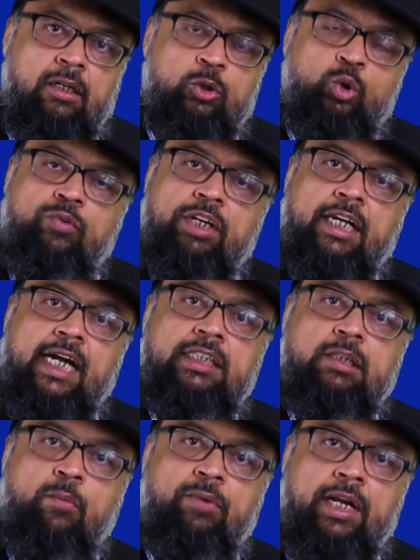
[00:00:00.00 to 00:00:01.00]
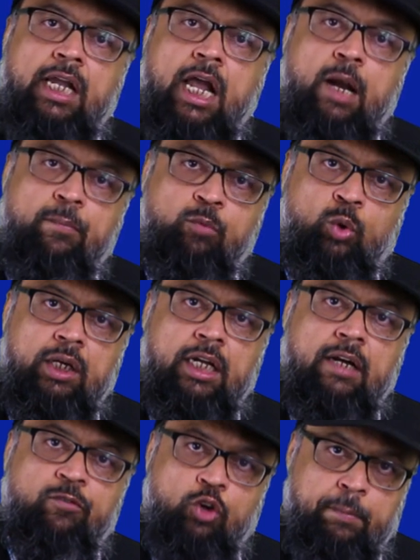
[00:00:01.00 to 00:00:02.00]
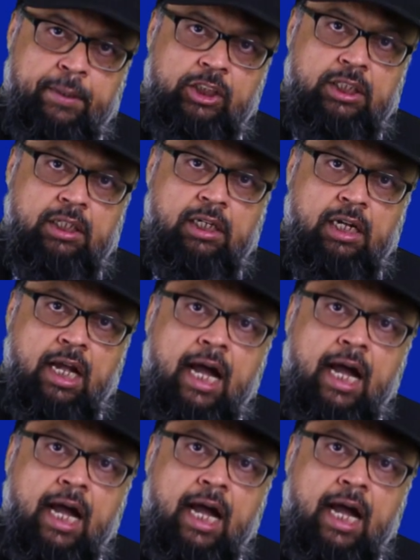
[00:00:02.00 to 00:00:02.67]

you will get some very helpful information.